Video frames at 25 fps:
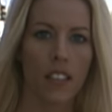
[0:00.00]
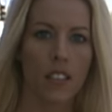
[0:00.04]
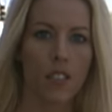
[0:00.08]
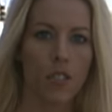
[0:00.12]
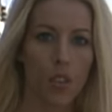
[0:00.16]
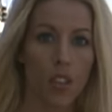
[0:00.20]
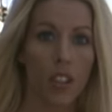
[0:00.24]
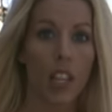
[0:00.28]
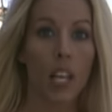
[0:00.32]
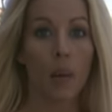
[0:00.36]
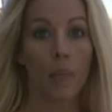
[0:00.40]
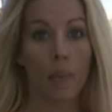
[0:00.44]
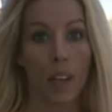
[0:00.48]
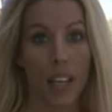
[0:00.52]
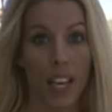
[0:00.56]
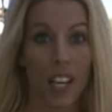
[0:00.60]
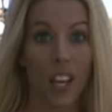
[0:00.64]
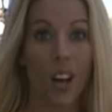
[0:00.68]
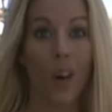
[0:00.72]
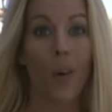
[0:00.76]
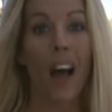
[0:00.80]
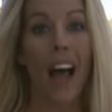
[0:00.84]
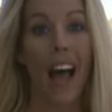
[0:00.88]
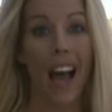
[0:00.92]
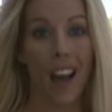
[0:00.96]
So then I'm going to
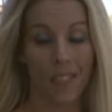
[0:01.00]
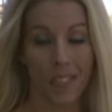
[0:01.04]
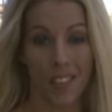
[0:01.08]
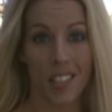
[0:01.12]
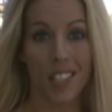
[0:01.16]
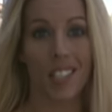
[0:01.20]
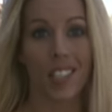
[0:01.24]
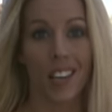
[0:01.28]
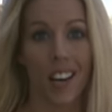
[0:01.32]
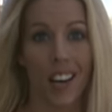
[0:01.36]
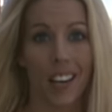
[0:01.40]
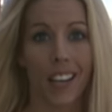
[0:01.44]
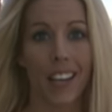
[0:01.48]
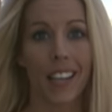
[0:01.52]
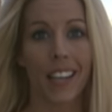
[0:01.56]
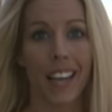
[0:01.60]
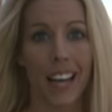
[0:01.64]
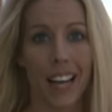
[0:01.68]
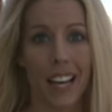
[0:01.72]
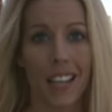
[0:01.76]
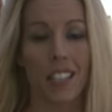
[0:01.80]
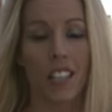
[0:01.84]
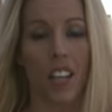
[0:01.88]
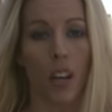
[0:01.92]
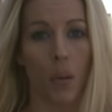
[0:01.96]
go half a suck.
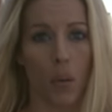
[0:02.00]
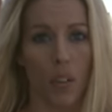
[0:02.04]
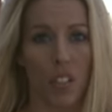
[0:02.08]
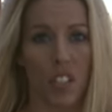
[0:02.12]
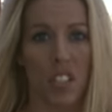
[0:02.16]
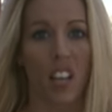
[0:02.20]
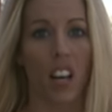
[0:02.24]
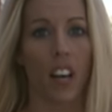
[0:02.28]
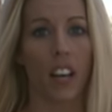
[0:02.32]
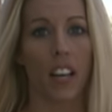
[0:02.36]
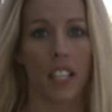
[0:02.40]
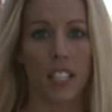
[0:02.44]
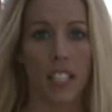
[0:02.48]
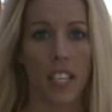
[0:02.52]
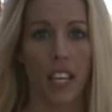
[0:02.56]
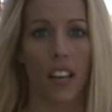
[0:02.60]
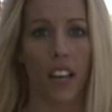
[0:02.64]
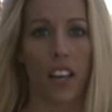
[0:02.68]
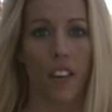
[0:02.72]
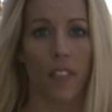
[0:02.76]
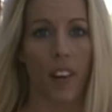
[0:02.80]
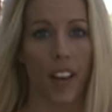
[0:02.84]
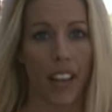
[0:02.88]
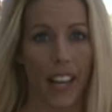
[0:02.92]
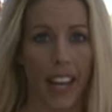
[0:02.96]
Yes, I will suck it
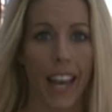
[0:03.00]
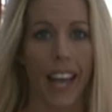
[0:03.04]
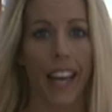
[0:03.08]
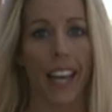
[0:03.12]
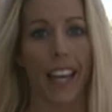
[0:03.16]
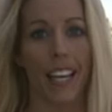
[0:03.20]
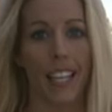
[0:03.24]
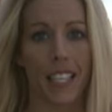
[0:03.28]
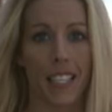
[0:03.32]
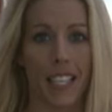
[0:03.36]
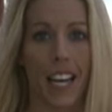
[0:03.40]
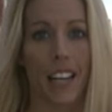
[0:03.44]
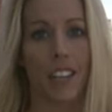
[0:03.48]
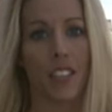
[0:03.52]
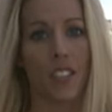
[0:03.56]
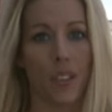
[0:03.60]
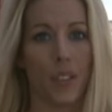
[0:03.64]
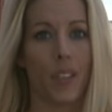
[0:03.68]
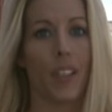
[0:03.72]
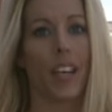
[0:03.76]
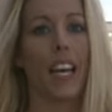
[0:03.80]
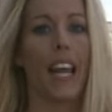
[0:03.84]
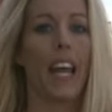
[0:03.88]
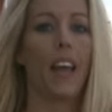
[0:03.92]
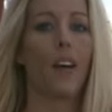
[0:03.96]
if I can't get a
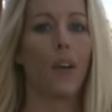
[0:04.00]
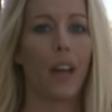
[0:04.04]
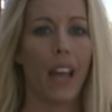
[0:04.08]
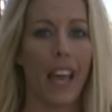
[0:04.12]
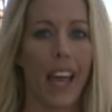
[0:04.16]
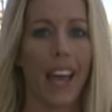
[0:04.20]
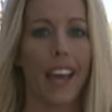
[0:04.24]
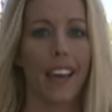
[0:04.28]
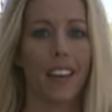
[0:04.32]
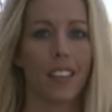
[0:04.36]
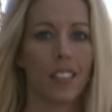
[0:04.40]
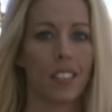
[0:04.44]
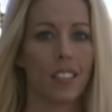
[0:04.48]
tattoo today, okay?